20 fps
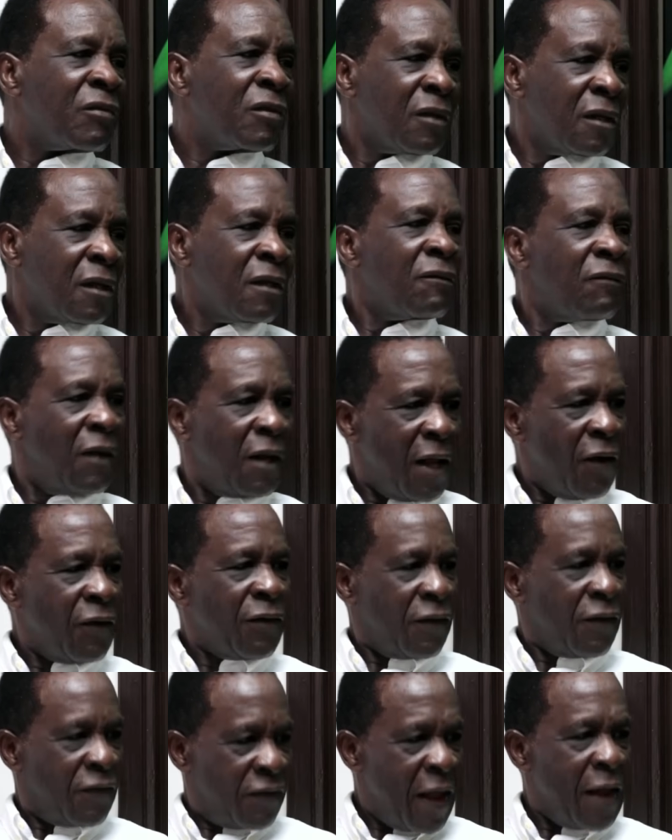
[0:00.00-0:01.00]
Well, I
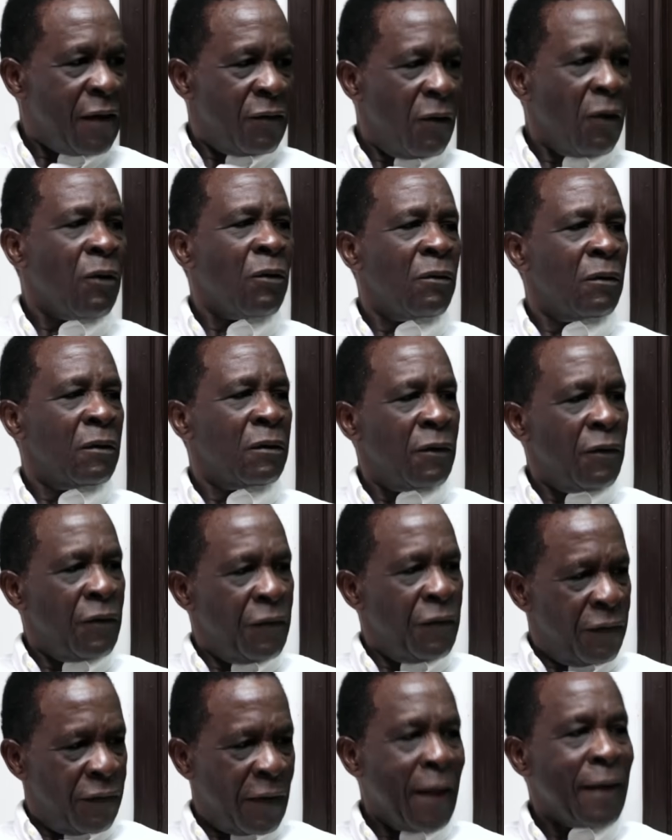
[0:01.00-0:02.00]
understand now how
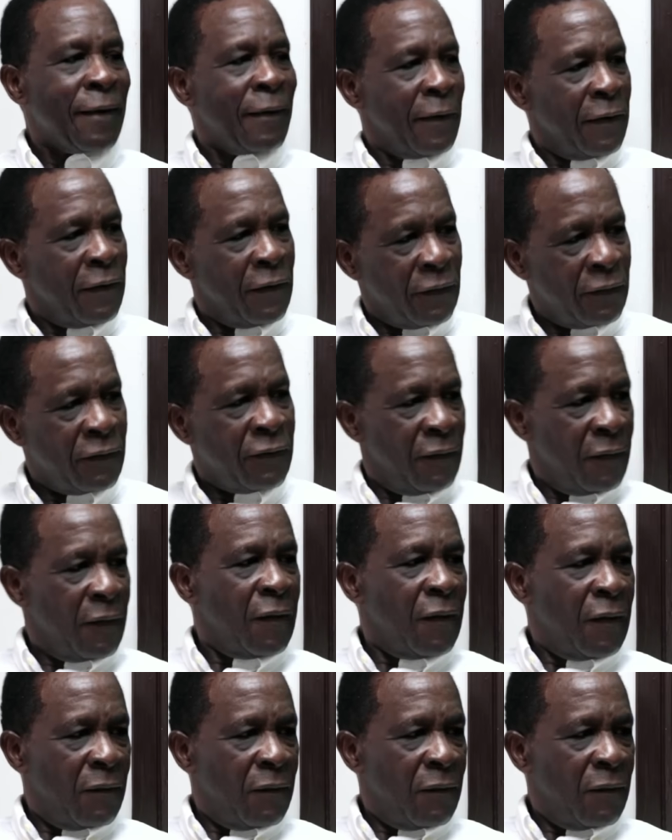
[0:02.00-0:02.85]
he's handling it,